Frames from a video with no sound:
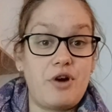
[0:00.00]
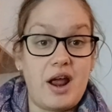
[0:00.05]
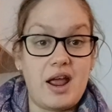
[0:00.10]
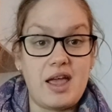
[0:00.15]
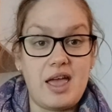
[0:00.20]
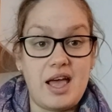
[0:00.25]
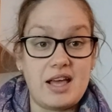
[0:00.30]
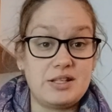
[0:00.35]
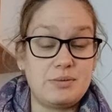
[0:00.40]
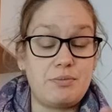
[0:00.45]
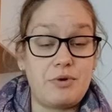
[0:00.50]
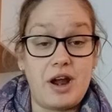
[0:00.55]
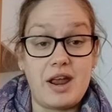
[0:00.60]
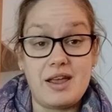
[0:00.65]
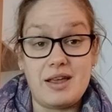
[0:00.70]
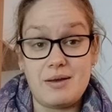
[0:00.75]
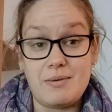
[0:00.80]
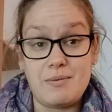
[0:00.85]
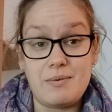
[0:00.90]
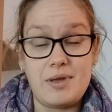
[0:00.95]

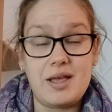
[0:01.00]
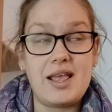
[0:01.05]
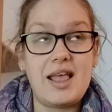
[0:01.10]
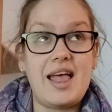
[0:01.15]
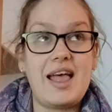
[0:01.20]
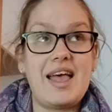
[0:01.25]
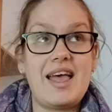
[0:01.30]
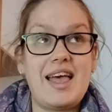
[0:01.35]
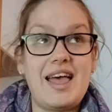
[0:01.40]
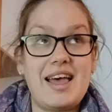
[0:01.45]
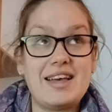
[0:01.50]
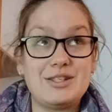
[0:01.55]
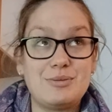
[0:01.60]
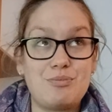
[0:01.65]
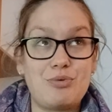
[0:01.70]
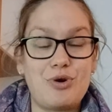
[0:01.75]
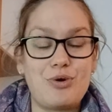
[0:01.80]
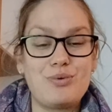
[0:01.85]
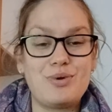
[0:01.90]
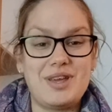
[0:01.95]
has
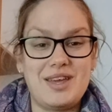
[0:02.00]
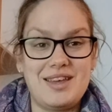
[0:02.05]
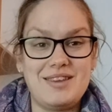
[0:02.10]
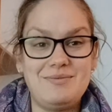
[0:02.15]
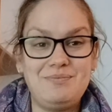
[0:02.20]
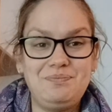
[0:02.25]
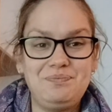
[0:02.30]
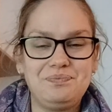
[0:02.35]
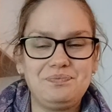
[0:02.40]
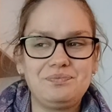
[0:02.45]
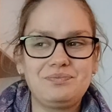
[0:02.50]
broken.